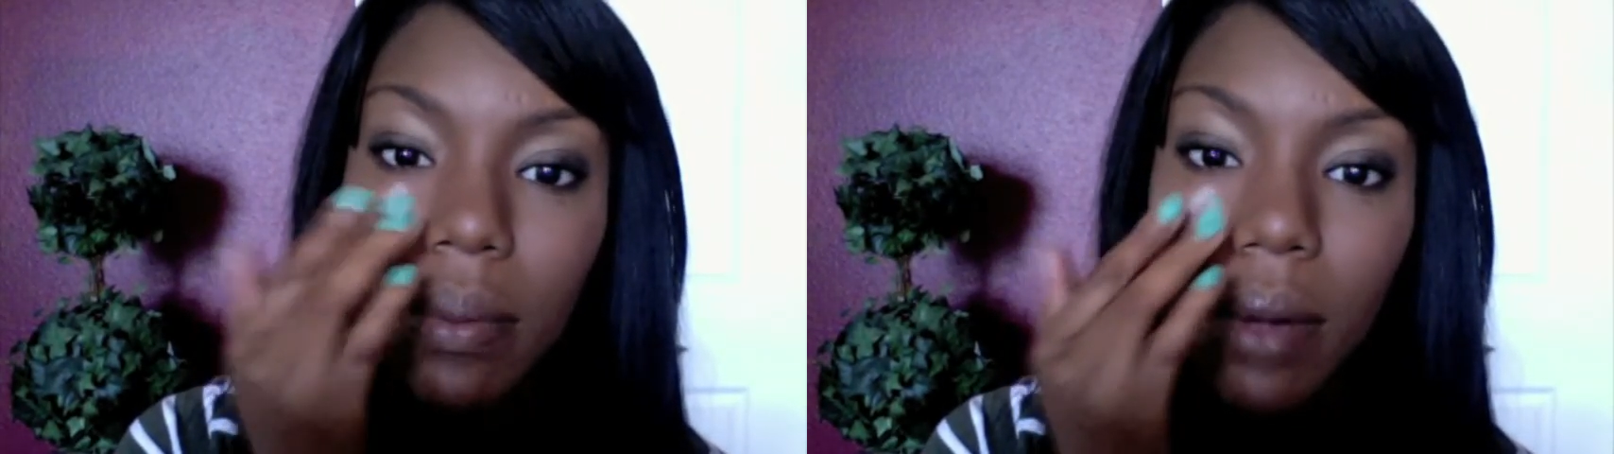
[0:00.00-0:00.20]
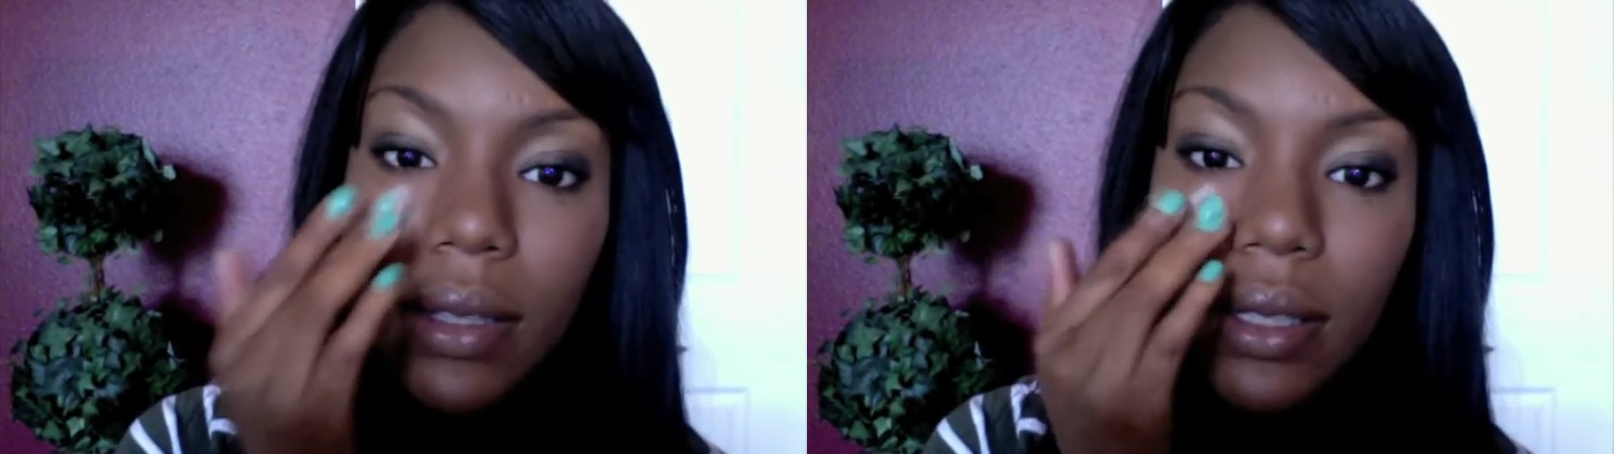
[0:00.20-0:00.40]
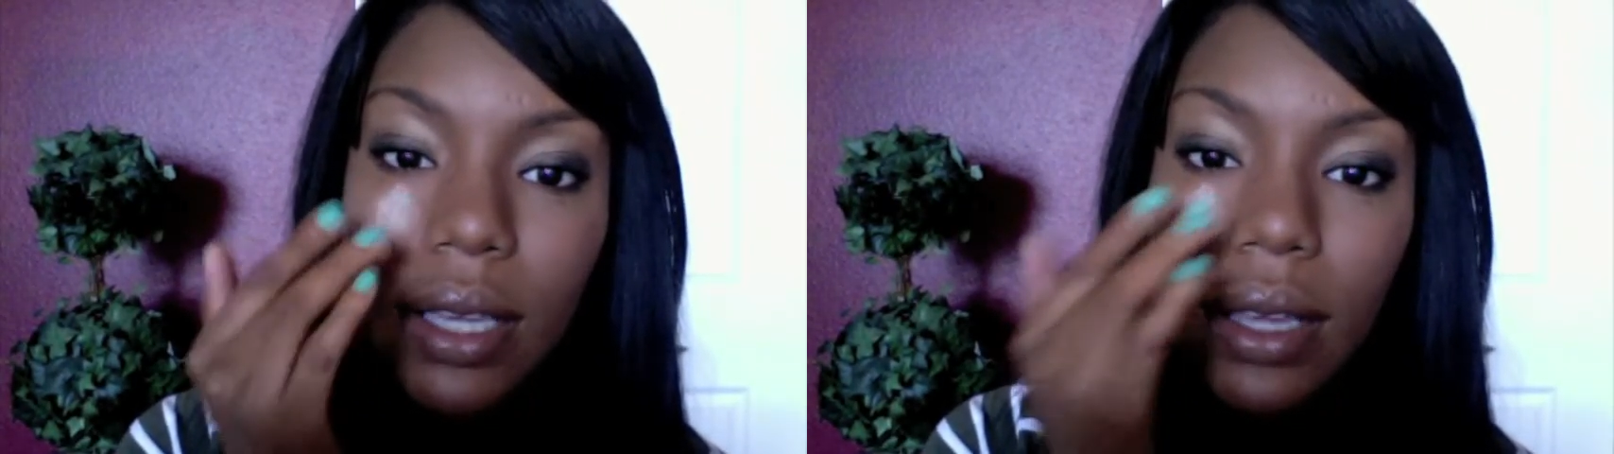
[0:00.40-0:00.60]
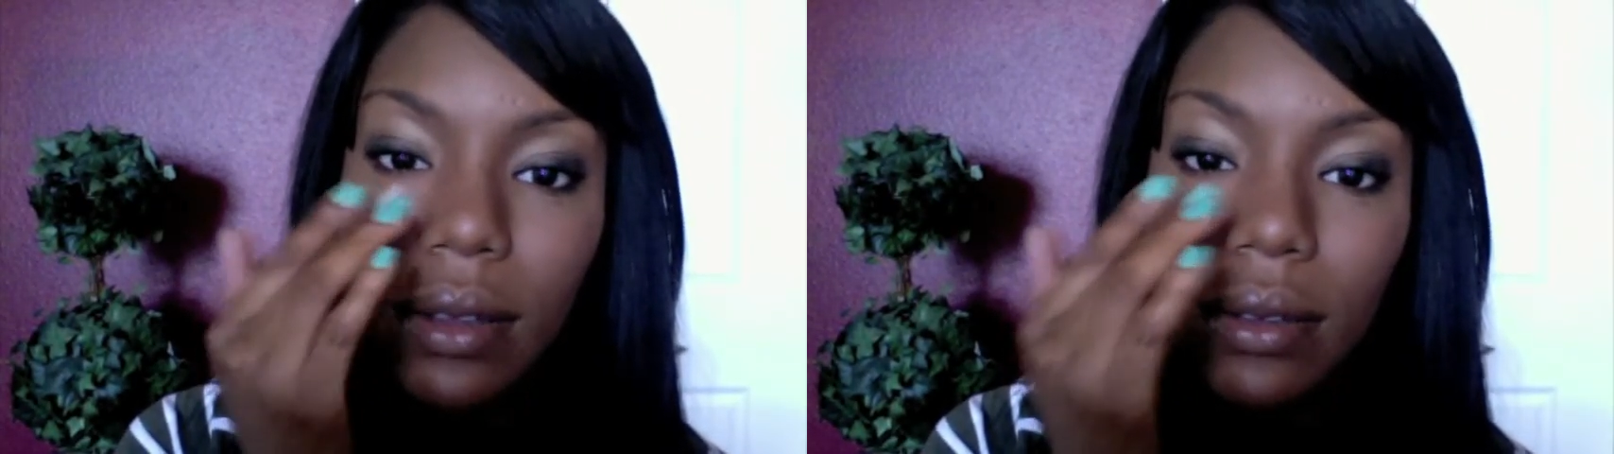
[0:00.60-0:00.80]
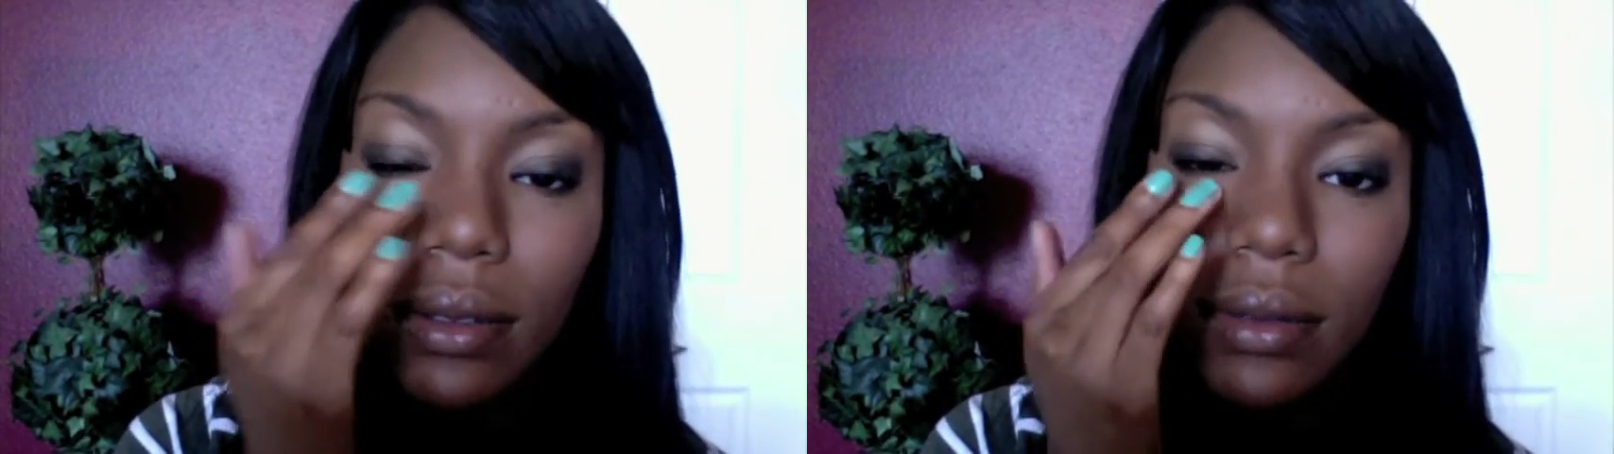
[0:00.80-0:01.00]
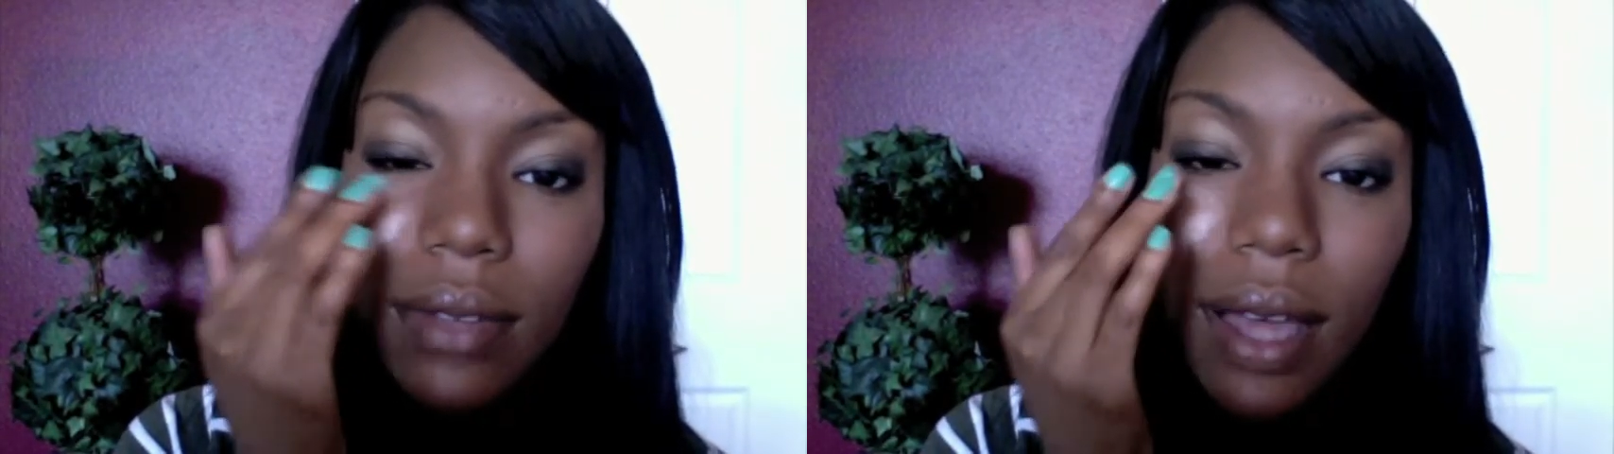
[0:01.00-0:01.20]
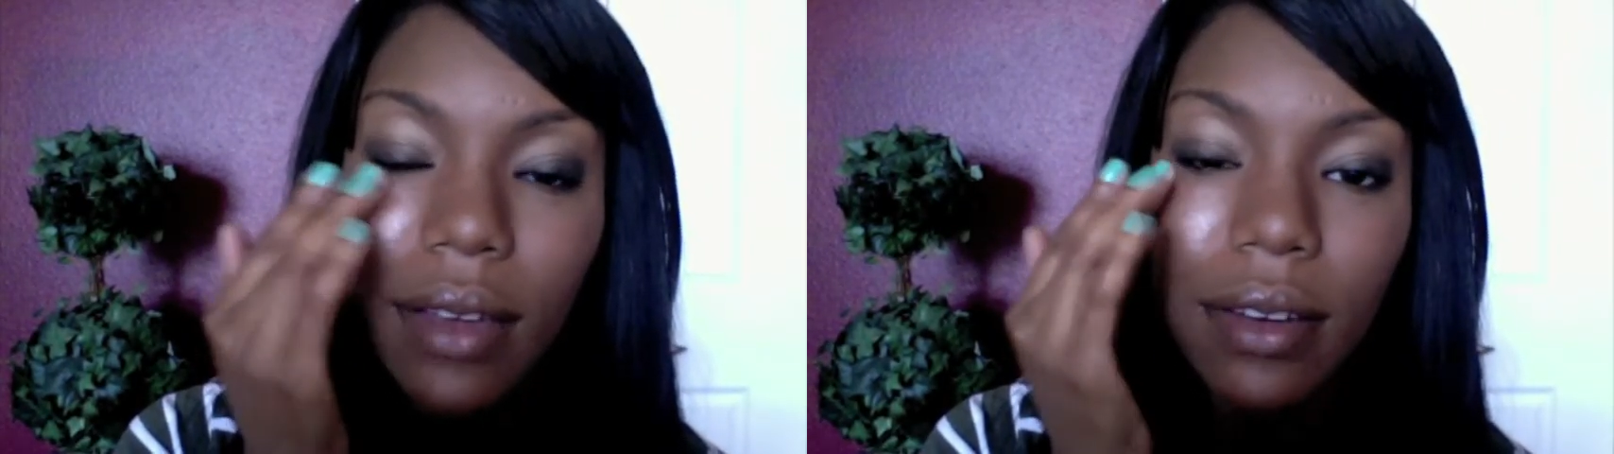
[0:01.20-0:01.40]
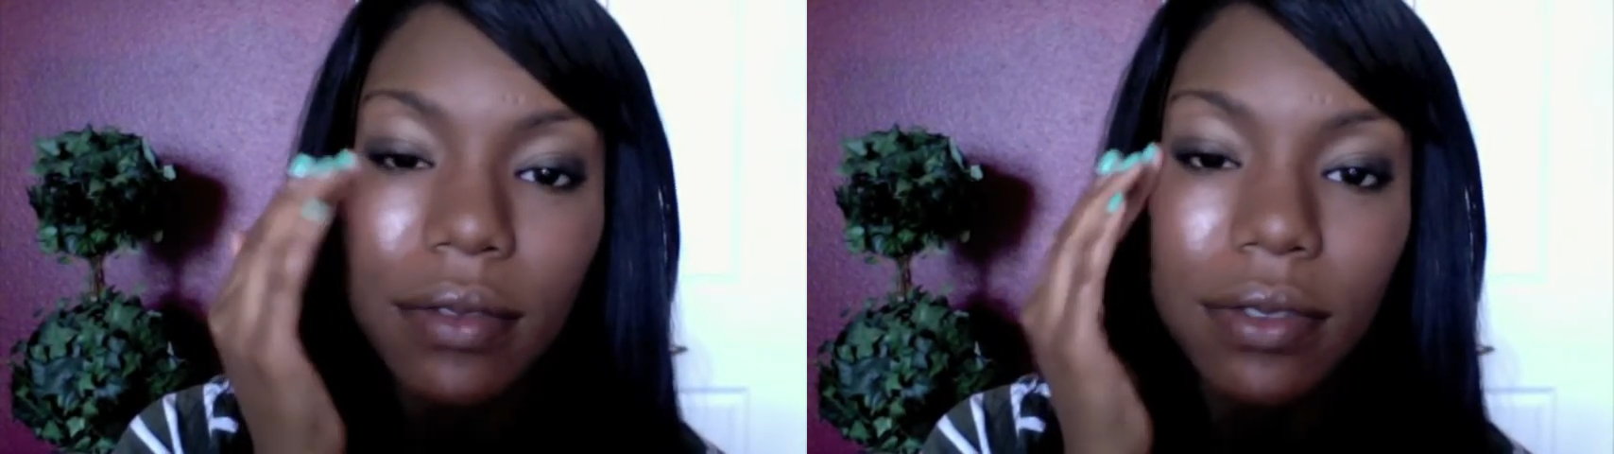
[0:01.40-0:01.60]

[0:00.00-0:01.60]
bronzing kind of